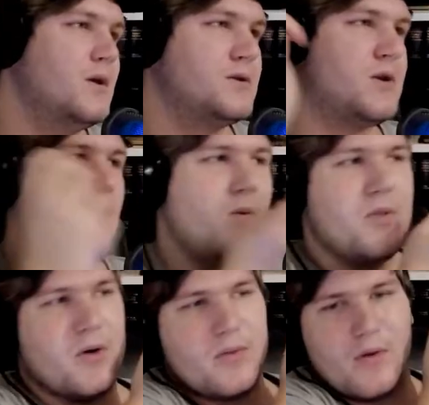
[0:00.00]
So
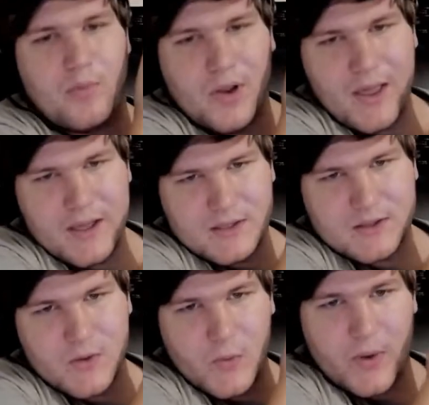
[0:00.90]
the the
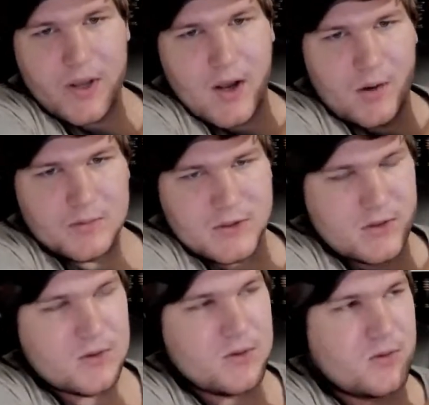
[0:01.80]
place when it comes
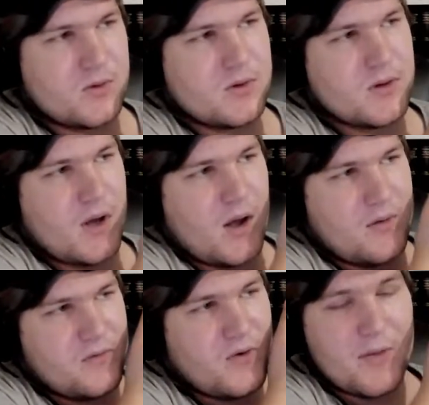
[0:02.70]
to
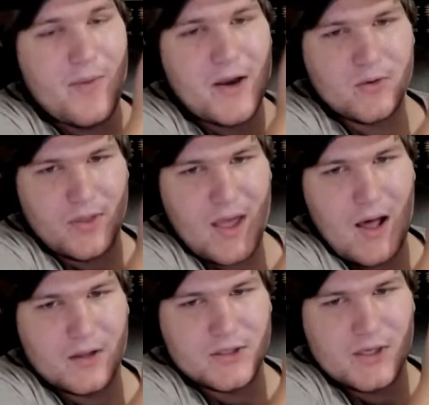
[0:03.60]
uh, fundamental
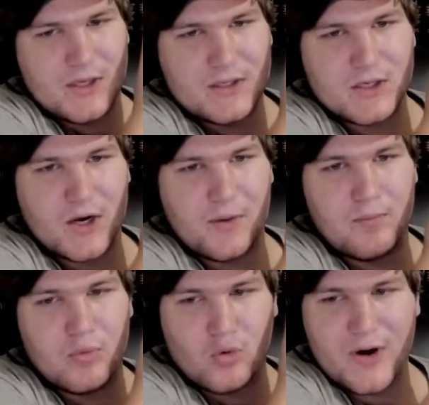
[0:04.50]
theology is it's going to
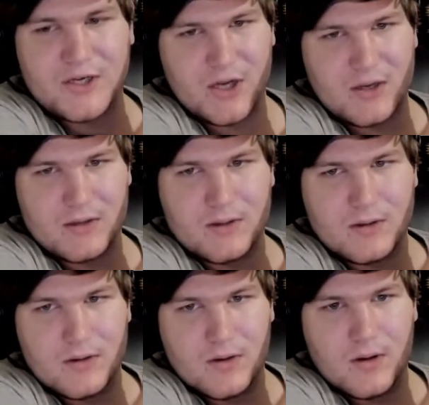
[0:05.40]
bridge it
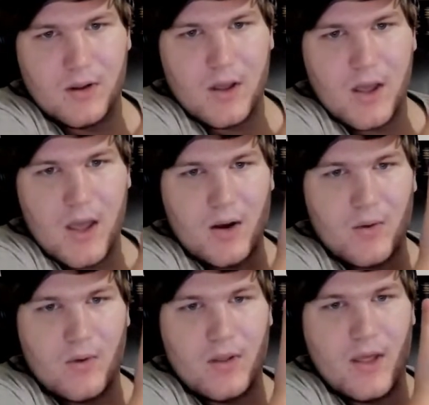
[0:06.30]

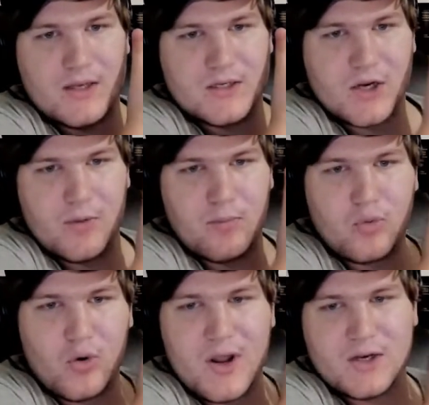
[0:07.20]
and it's going to
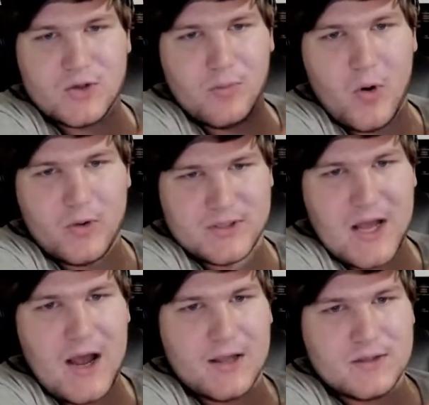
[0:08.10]
bridge on both
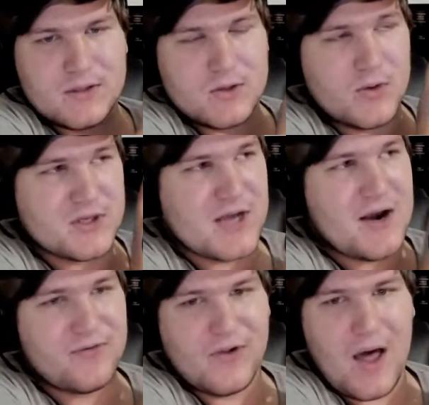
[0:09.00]
sides so on the
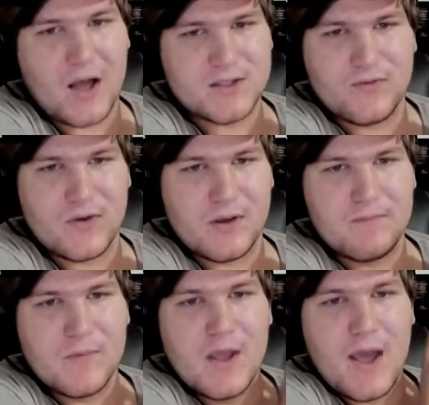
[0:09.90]
side of philosophy
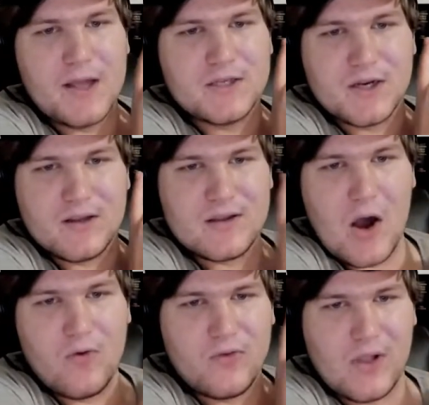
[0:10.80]
it's going to
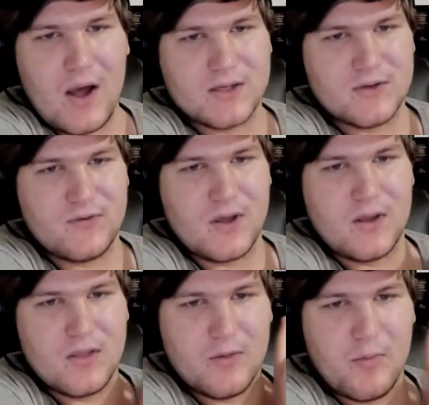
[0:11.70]
tell
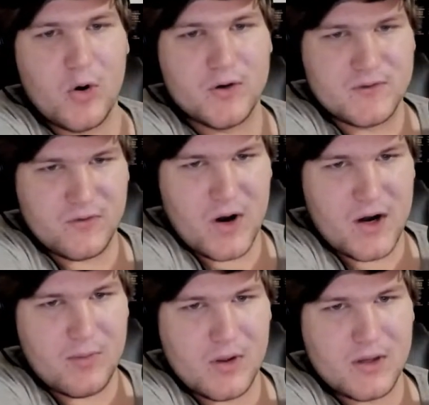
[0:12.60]
philosophy the motives of
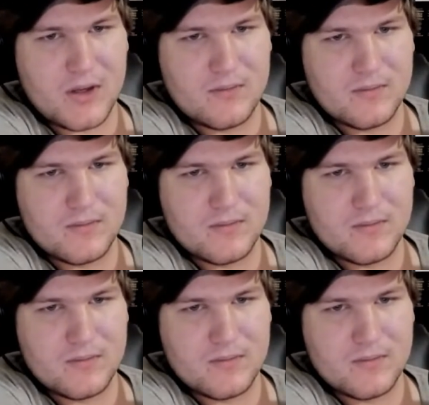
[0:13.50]
credibility